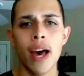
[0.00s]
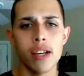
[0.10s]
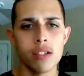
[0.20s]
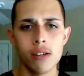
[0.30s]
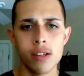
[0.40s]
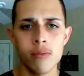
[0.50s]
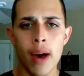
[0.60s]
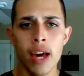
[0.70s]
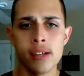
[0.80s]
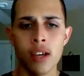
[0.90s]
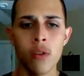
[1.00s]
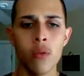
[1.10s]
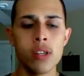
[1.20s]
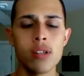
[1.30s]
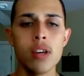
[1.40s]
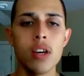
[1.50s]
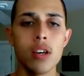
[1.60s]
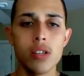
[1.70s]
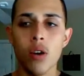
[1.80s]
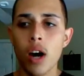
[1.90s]
my ass just as bad as the other ones.
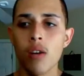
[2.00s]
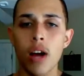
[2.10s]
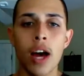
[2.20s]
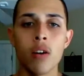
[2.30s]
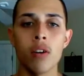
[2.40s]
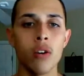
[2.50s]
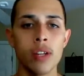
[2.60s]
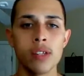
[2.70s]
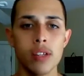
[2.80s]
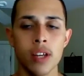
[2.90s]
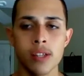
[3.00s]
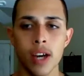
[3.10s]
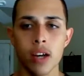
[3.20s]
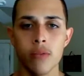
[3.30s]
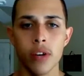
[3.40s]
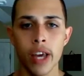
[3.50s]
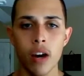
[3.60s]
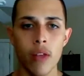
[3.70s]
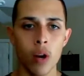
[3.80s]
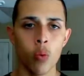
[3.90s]
So I don't know. It's kind of funny
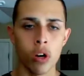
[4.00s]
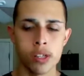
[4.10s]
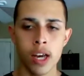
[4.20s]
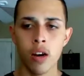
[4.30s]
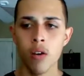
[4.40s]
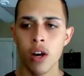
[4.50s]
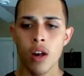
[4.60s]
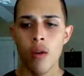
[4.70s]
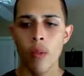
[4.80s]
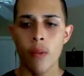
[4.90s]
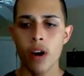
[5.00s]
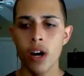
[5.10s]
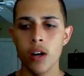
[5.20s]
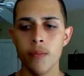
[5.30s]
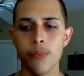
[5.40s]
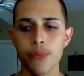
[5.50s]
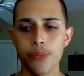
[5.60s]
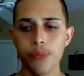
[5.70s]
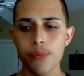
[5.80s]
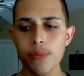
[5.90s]
how that works out.
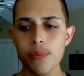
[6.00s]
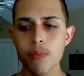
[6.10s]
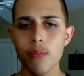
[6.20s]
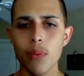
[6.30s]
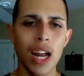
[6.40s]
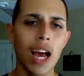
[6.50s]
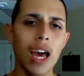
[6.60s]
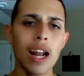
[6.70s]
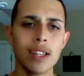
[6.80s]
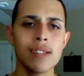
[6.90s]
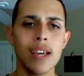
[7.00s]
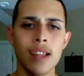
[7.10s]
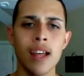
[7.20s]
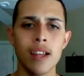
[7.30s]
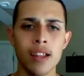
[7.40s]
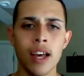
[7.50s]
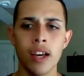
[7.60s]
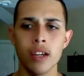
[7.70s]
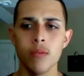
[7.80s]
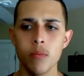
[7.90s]
But I'd have to say
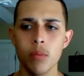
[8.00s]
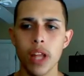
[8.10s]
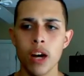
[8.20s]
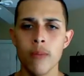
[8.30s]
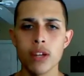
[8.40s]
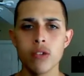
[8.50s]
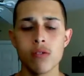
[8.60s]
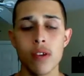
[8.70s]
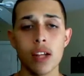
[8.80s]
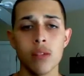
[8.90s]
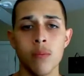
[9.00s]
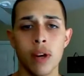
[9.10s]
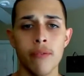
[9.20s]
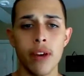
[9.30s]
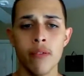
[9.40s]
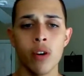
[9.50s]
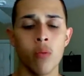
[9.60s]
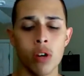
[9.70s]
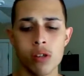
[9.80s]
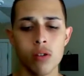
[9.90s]
that plyometrics would have to be my favorite
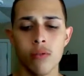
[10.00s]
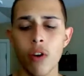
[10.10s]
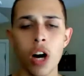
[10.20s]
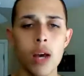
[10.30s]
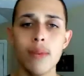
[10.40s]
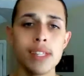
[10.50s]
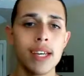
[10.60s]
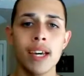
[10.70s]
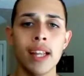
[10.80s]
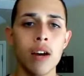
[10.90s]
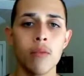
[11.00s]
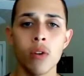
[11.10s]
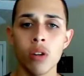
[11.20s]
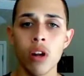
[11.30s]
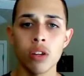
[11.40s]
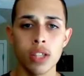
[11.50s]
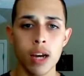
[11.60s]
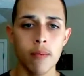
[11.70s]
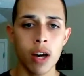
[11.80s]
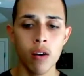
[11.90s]
one so far, and I've been saying that for a long
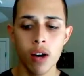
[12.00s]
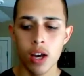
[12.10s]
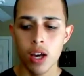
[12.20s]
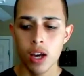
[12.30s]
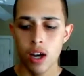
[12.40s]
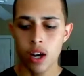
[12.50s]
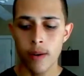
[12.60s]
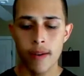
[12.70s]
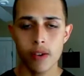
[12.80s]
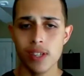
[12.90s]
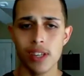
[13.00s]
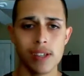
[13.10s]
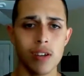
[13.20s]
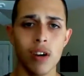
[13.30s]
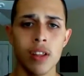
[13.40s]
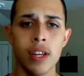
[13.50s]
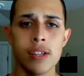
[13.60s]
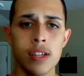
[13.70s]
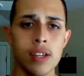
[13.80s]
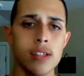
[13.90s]
time now. Ever since I started
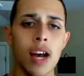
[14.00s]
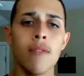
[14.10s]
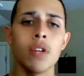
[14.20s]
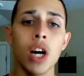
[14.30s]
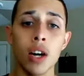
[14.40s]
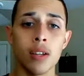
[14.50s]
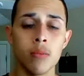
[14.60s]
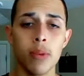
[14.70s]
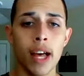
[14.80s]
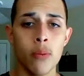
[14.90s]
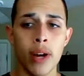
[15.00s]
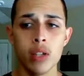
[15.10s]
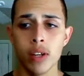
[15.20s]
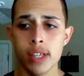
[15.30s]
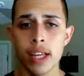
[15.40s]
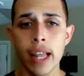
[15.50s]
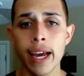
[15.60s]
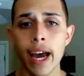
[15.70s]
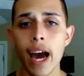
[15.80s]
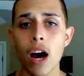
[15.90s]
this, I've dug on the plyometrics. I
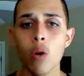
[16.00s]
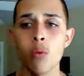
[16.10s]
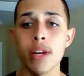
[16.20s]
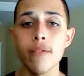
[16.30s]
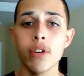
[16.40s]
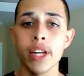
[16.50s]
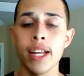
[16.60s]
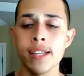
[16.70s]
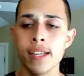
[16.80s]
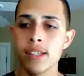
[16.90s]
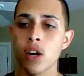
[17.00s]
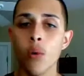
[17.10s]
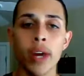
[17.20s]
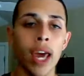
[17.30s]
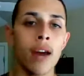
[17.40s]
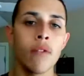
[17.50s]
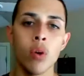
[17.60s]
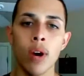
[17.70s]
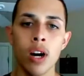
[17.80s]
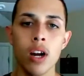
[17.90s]
like how different it is. It's going
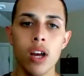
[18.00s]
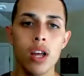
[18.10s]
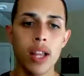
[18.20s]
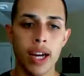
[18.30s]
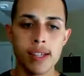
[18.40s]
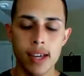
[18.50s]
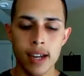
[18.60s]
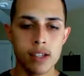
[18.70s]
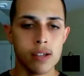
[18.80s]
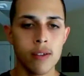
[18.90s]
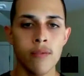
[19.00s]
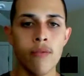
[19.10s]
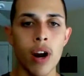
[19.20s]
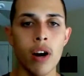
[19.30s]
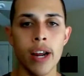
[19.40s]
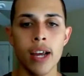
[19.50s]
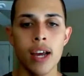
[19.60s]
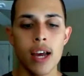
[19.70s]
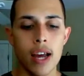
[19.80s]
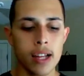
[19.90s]
everywhere. Like I said, it's just
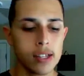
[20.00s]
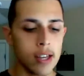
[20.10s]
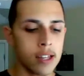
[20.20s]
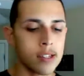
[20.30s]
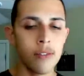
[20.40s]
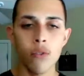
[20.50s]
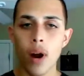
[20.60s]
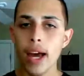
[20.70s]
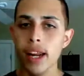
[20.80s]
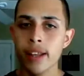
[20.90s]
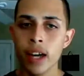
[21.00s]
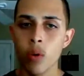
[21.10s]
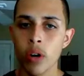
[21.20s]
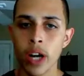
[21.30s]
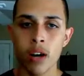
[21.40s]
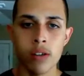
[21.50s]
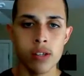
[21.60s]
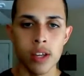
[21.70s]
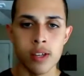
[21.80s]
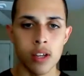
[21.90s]
it's the variety in that workout
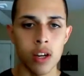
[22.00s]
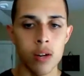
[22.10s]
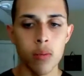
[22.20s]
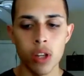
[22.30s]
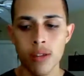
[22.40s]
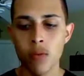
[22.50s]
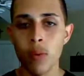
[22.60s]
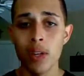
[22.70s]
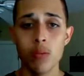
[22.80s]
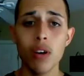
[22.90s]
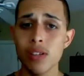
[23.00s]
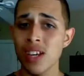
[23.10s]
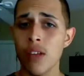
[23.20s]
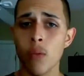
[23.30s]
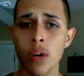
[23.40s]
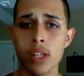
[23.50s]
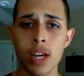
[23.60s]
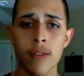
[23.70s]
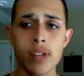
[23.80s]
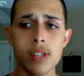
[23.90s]
is unbelievable, as well as the other
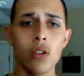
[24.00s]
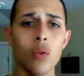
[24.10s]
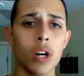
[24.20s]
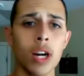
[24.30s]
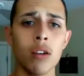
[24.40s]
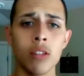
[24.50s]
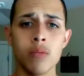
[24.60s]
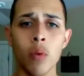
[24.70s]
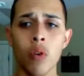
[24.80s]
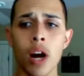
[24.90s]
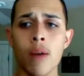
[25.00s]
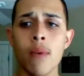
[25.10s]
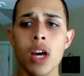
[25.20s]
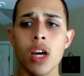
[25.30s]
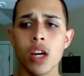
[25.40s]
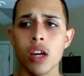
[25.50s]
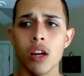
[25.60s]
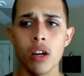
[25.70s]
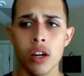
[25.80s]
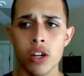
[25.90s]
ones. Every single workout in this program,
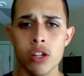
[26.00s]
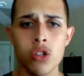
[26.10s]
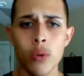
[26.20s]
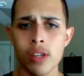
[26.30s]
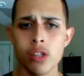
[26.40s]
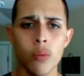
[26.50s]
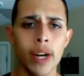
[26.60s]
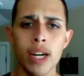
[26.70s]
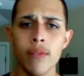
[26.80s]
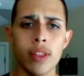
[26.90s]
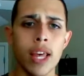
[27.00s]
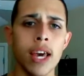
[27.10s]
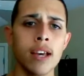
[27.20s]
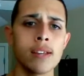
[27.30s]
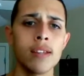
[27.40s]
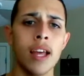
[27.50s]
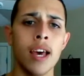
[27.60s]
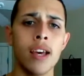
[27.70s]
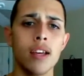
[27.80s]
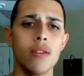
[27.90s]
you're just doing so many different things
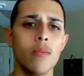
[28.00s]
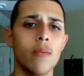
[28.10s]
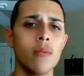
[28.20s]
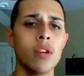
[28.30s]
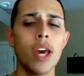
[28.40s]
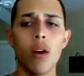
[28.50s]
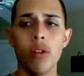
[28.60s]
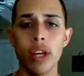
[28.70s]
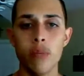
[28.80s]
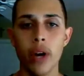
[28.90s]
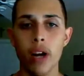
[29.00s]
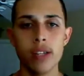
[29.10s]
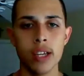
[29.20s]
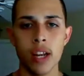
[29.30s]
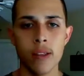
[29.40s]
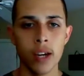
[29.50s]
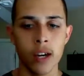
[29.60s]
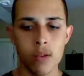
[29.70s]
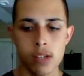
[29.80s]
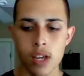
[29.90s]
that you can't really compare it to
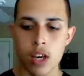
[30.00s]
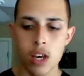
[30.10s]
anything else.